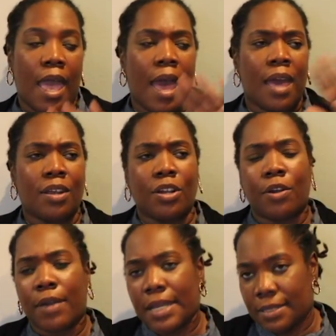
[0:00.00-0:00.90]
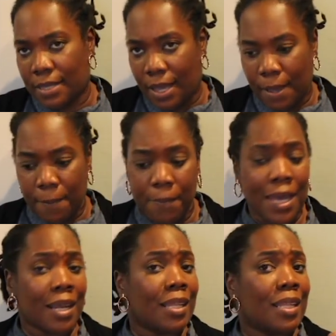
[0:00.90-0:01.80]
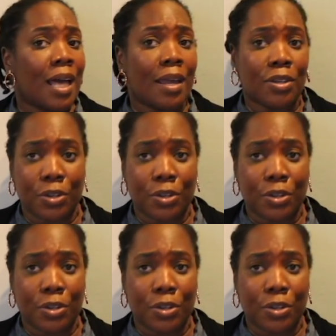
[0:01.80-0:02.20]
Had a great time. Met a lot of